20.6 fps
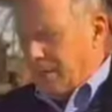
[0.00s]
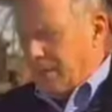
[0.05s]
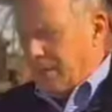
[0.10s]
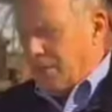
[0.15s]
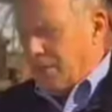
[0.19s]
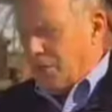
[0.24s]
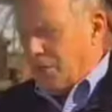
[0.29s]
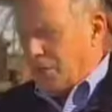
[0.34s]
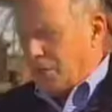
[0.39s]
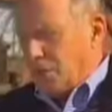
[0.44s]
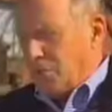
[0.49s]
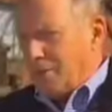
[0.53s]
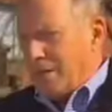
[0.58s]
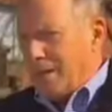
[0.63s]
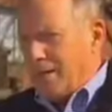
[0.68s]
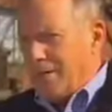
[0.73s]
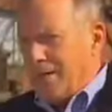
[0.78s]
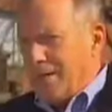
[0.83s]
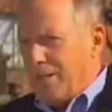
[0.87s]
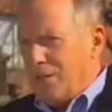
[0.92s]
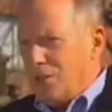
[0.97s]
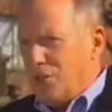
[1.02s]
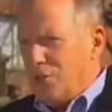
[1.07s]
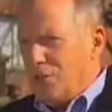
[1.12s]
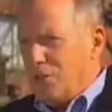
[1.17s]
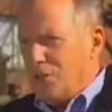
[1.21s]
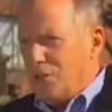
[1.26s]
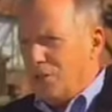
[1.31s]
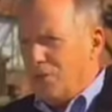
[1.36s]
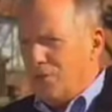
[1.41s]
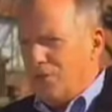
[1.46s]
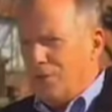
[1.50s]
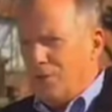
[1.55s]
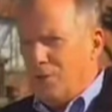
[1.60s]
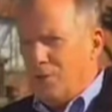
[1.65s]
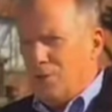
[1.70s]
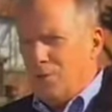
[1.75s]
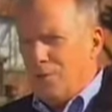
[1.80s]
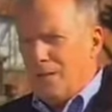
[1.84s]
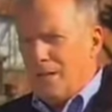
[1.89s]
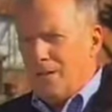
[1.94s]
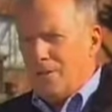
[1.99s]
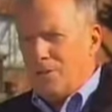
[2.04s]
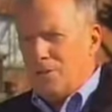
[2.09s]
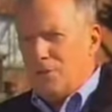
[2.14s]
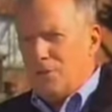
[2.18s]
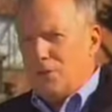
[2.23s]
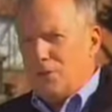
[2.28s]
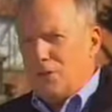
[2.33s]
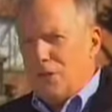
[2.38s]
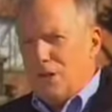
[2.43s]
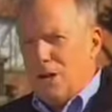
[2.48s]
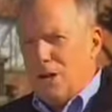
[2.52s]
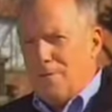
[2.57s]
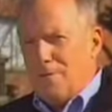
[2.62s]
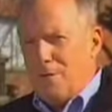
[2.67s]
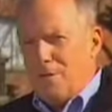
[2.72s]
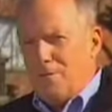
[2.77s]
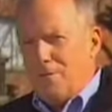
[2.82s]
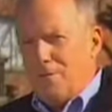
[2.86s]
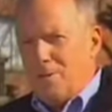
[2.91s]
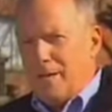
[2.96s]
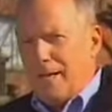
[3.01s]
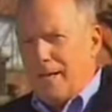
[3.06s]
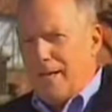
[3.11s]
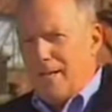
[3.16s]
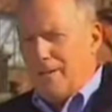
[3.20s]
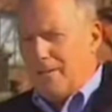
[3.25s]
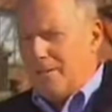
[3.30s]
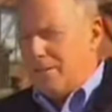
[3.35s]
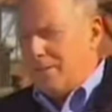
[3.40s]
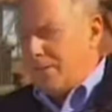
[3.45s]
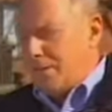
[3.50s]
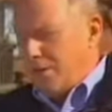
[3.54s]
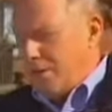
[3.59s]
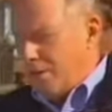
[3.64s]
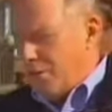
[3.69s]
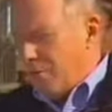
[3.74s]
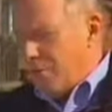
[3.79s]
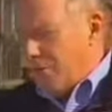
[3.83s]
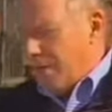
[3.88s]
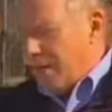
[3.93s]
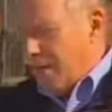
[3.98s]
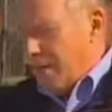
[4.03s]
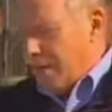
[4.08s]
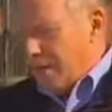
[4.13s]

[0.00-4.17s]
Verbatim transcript: And the suspect, as Cheryl told us, was covered from head to toe